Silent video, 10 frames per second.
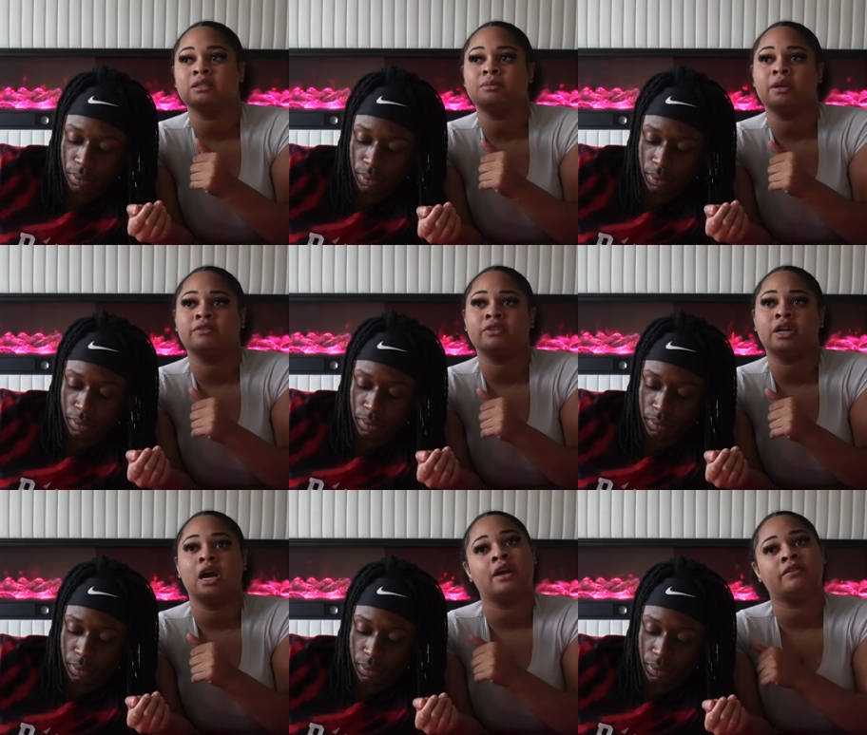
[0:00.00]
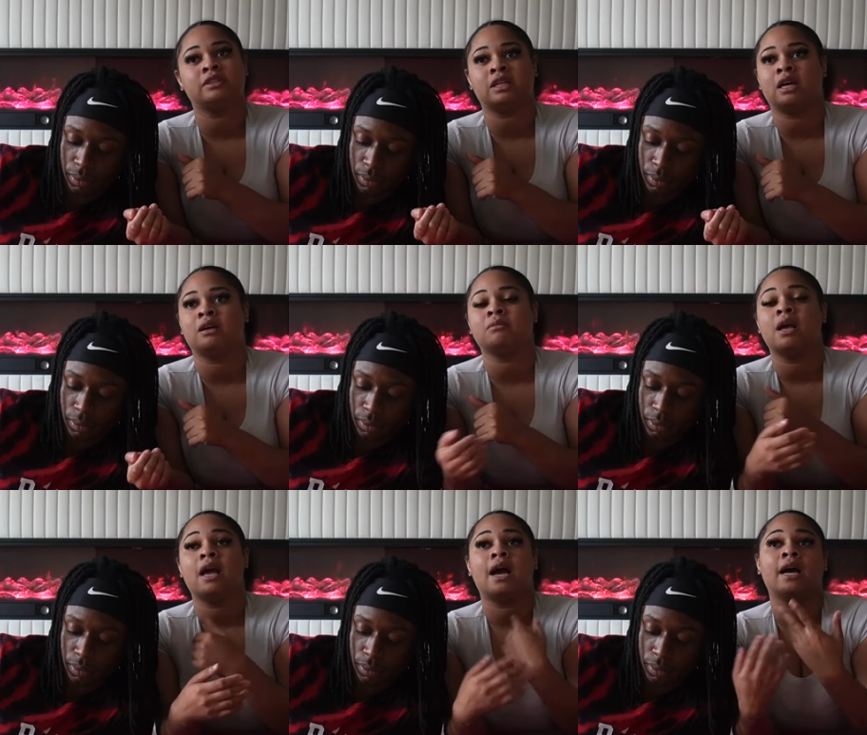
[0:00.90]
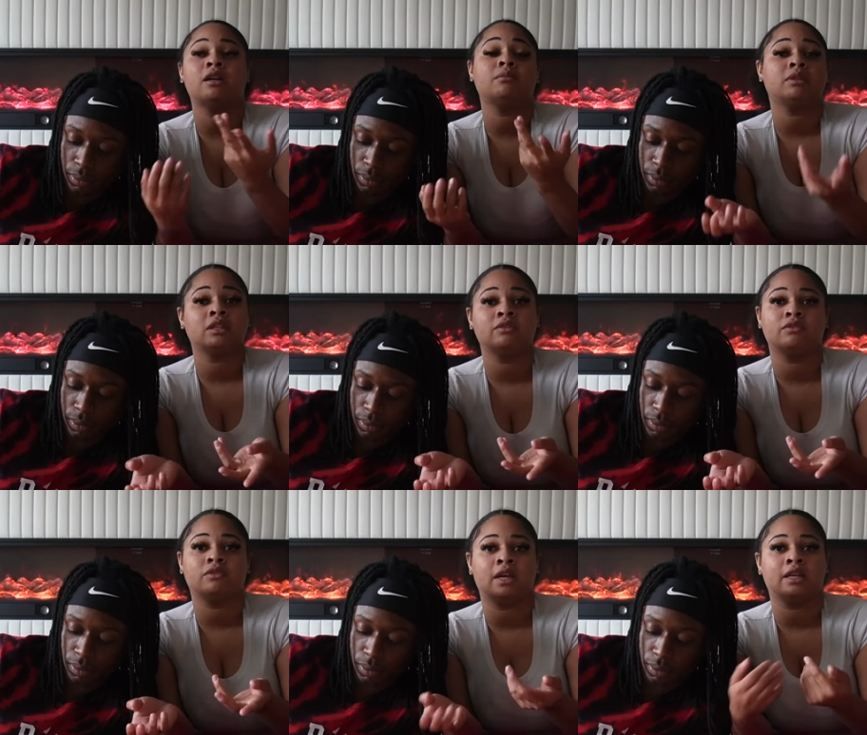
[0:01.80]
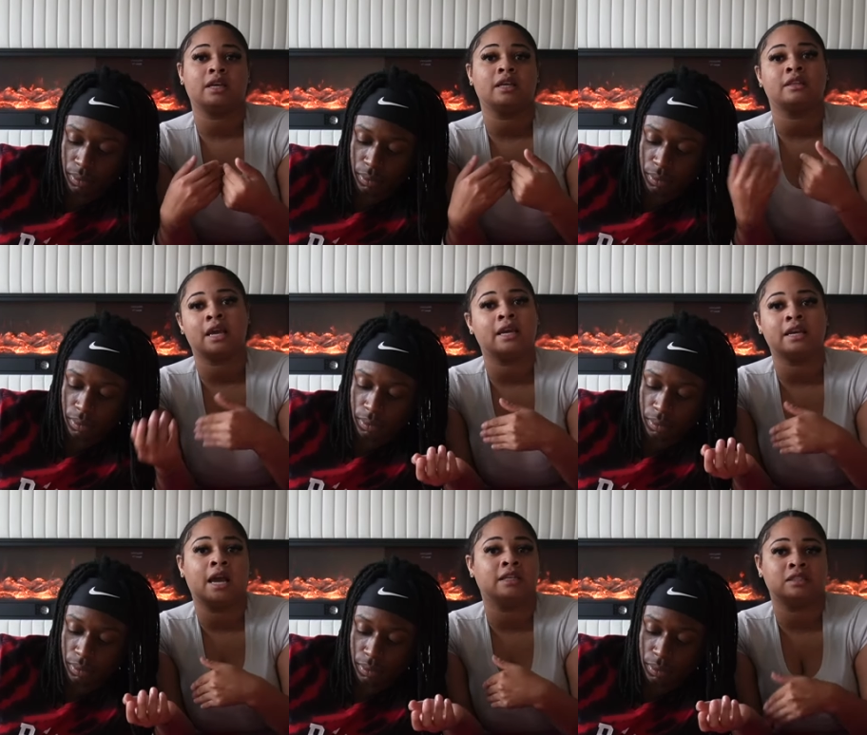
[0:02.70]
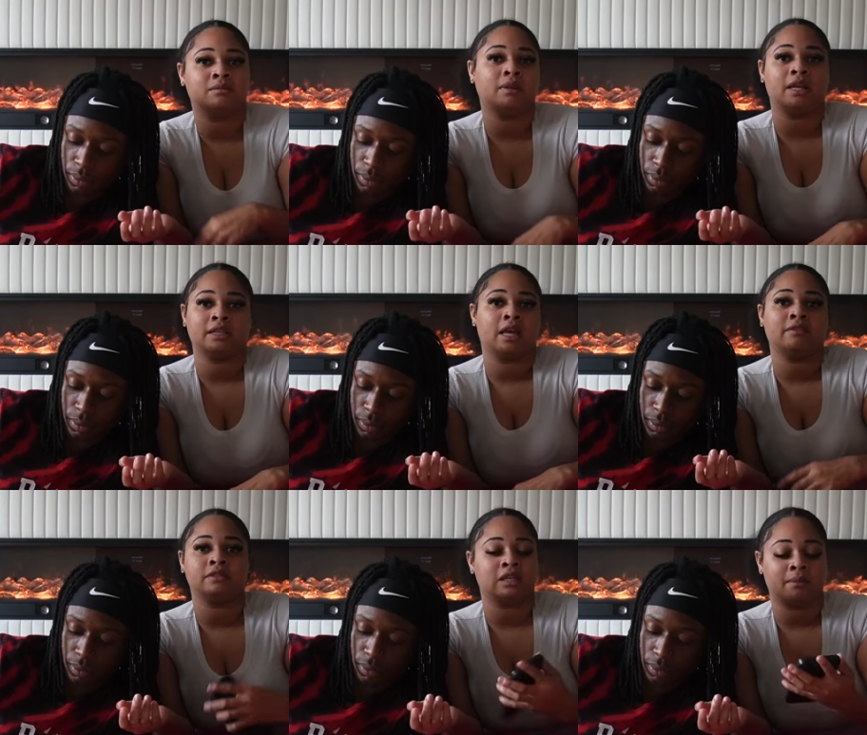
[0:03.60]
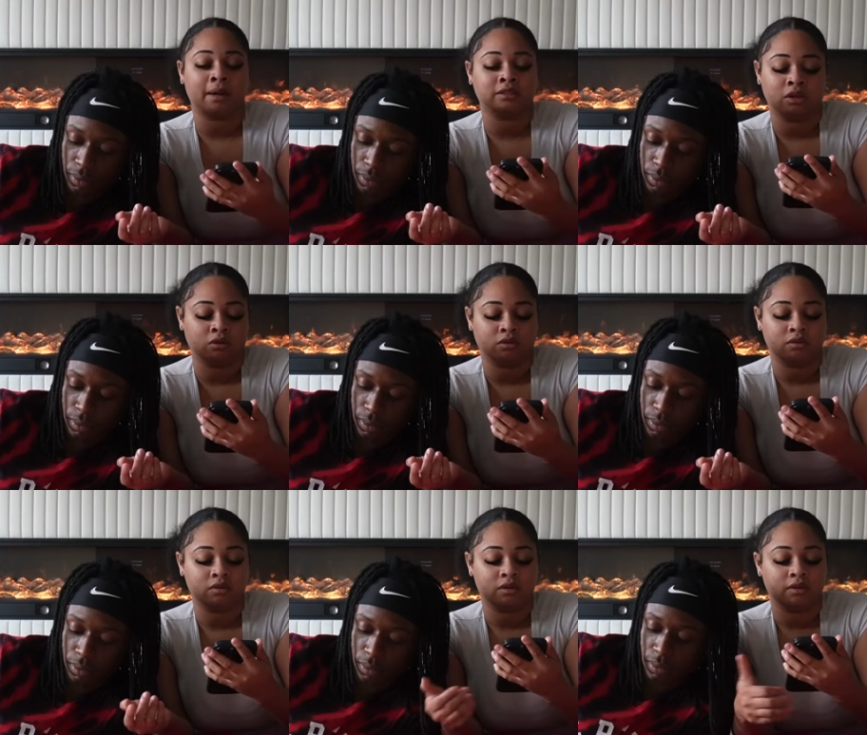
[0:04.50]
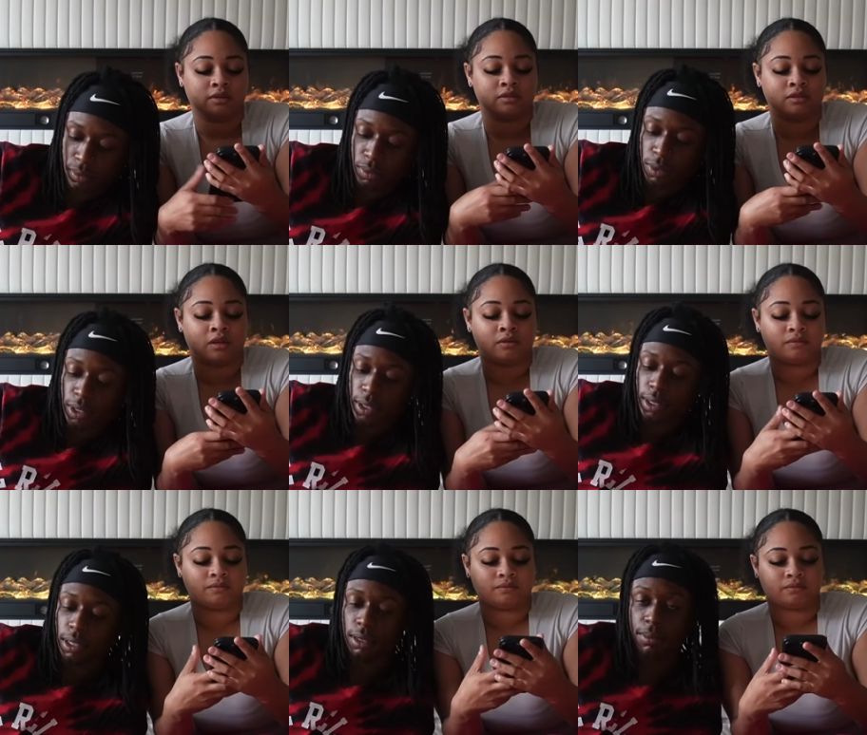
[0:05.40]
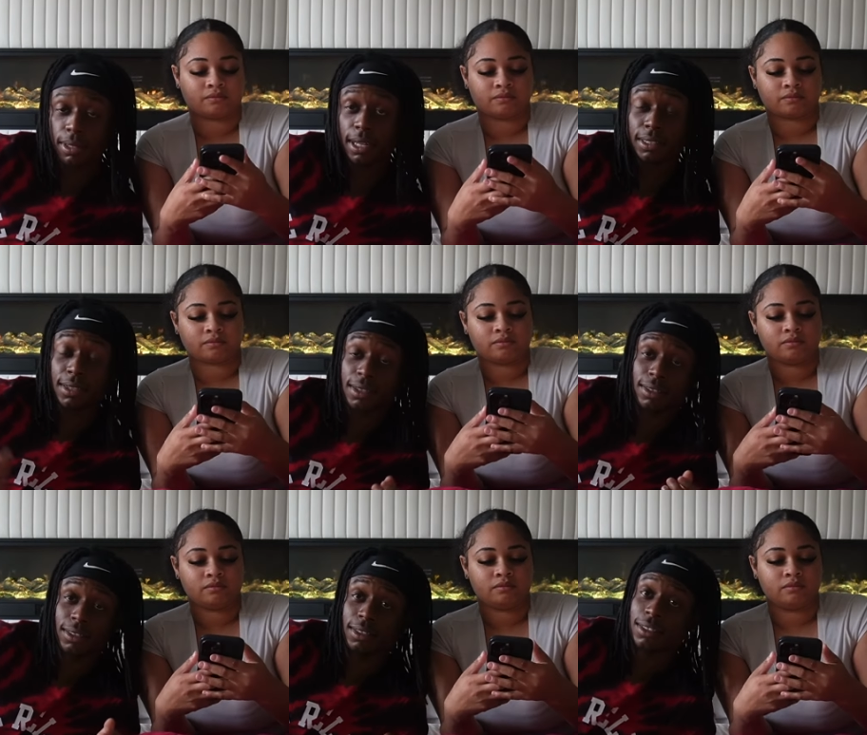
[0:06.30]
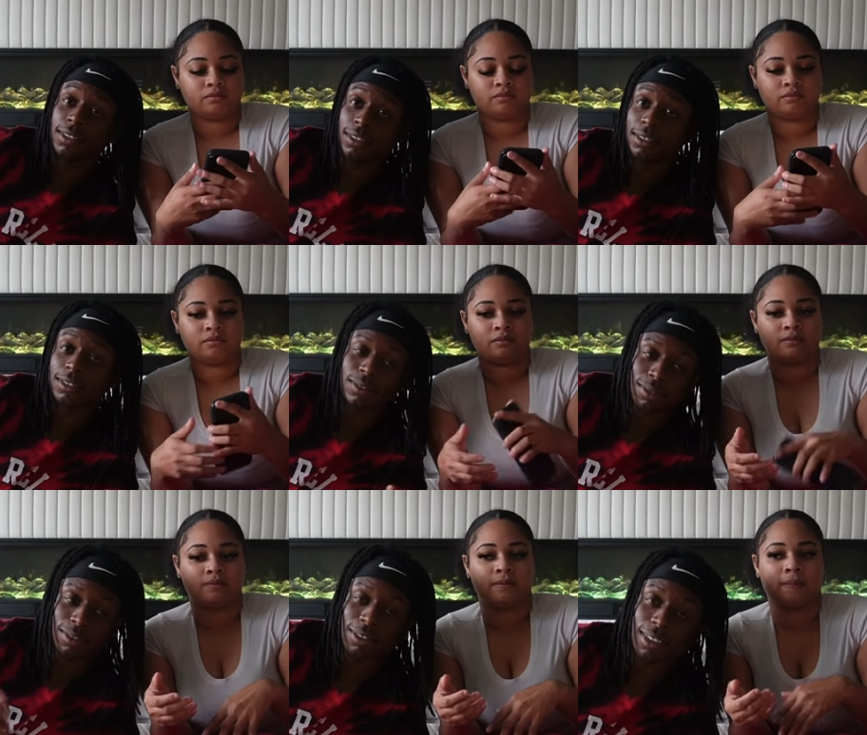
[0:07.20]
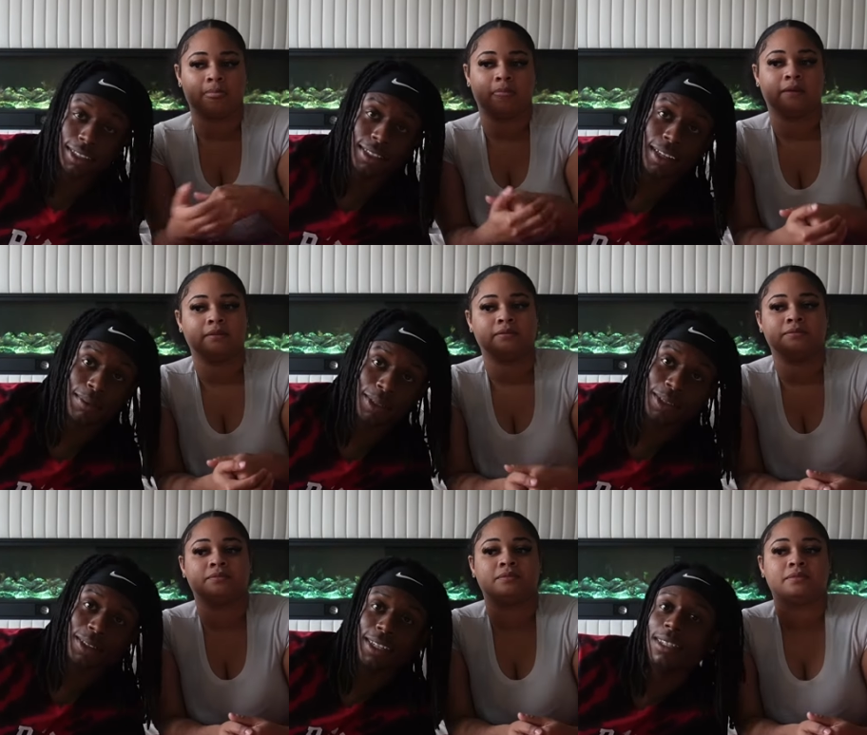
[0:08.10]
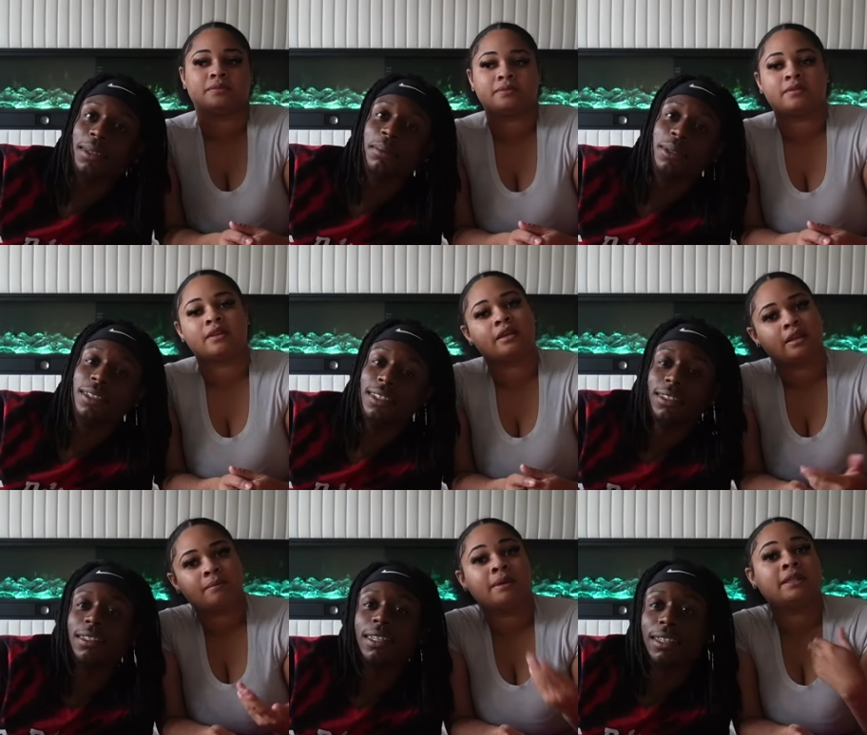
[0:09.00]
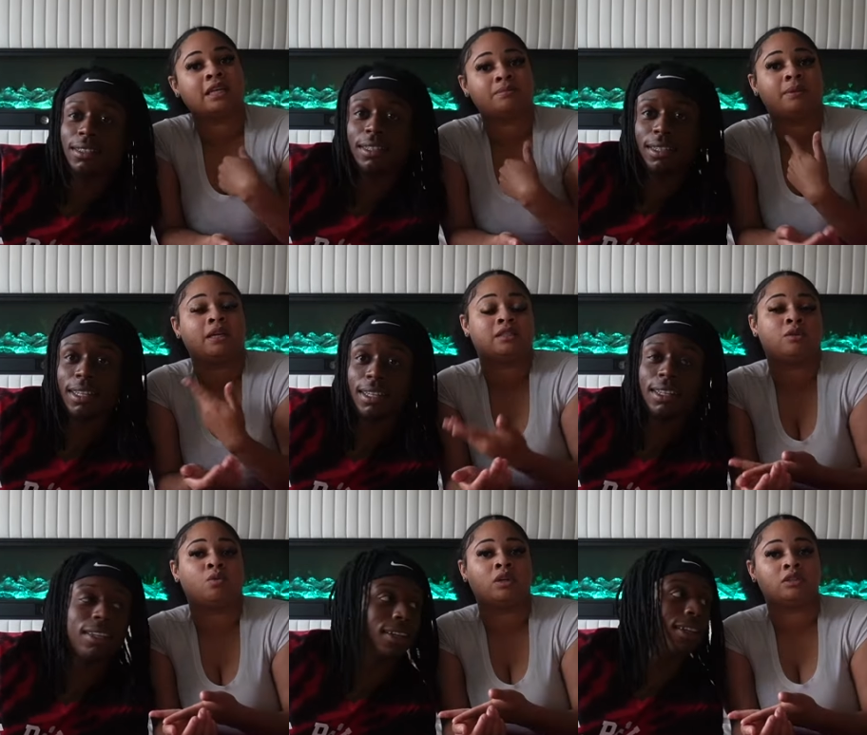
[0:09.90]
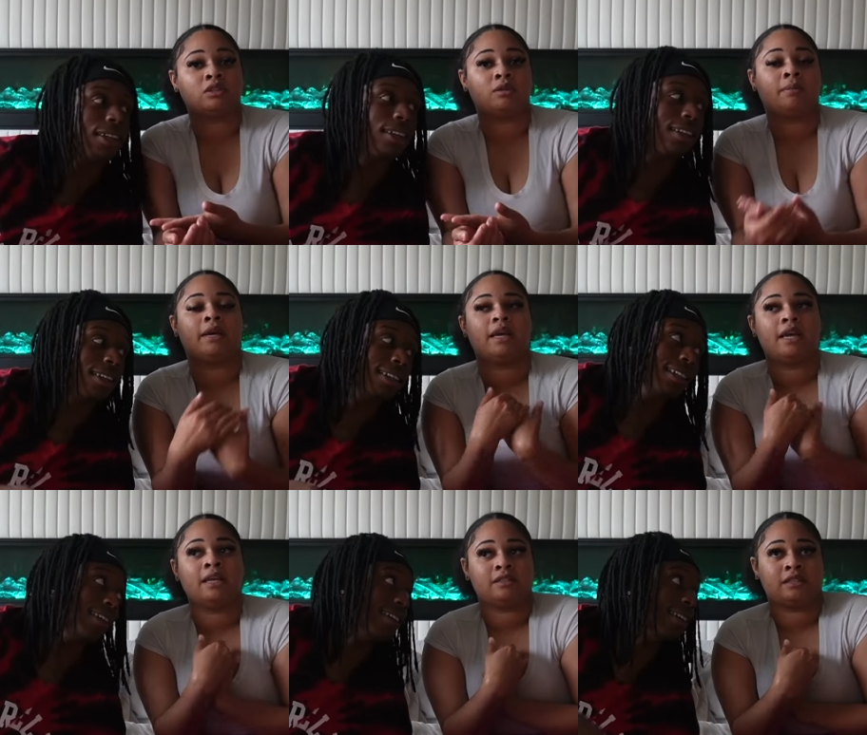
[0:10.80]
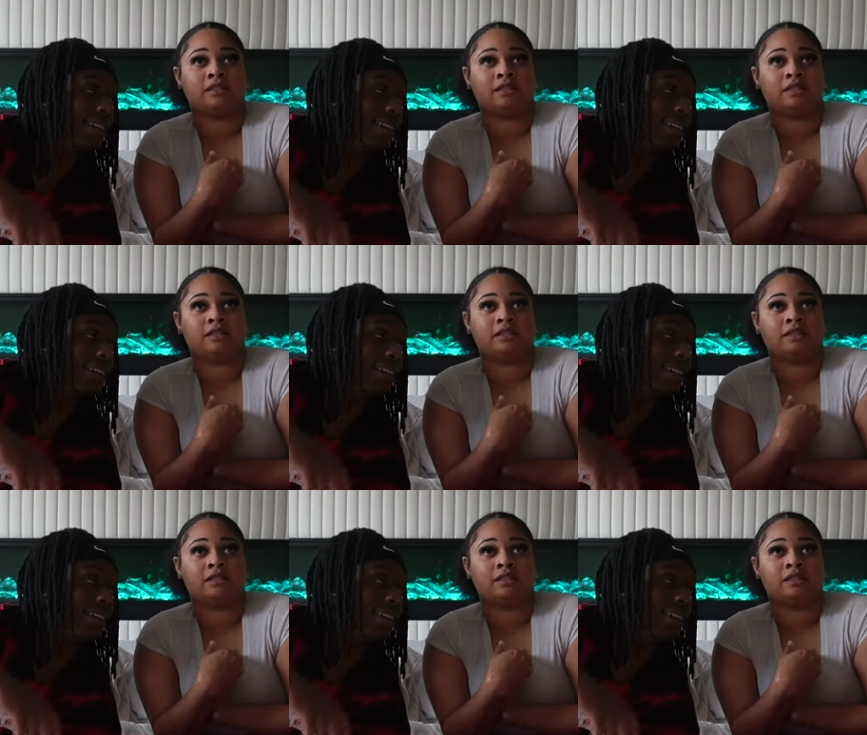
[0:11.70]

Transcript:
Speaker 1: to pay for it every time. I don't believe like that it has to be like that every time. I don't. So
Speaker 2: yeah, but nine times out of ten, it's a damn to go like that. But but that's because yeah. he wants to. But yeah. it's
Speaker 1: a